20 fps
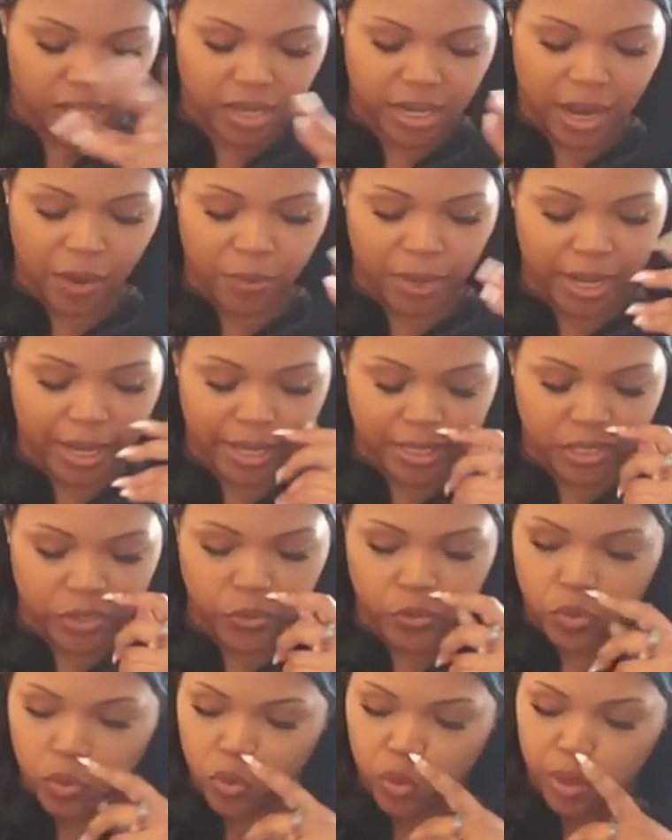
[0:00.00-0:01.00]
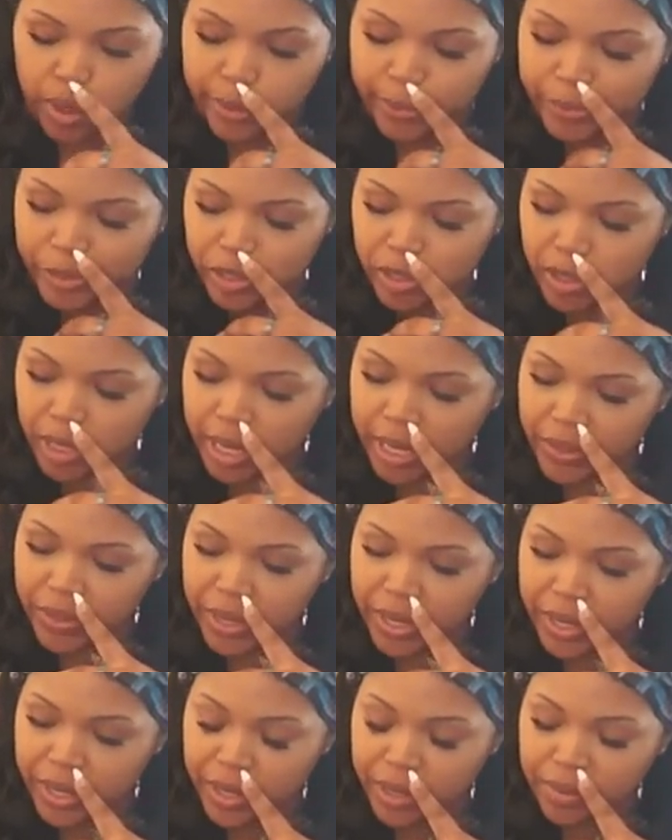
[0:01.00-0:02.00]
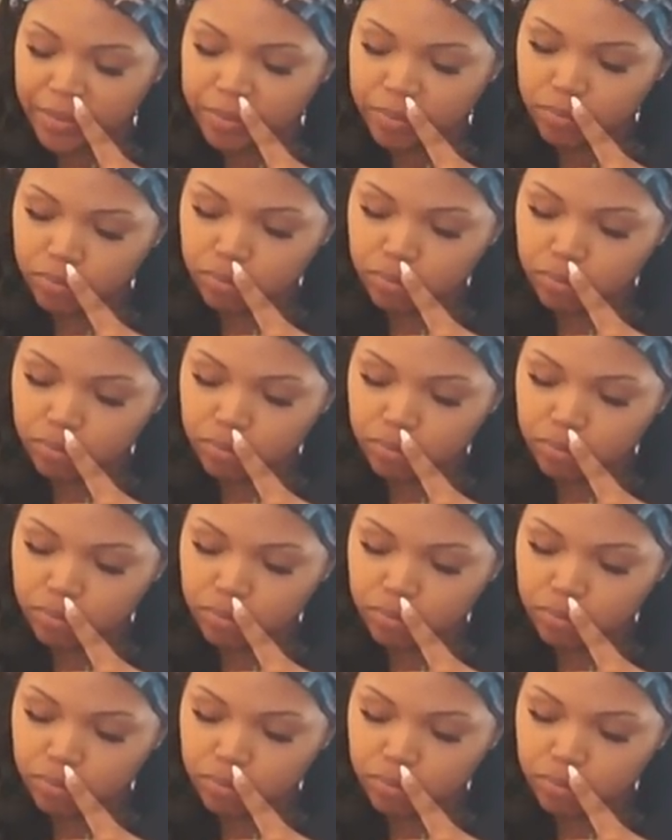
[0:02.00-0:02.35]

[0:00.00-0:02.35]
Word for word: Now we got two corps out here.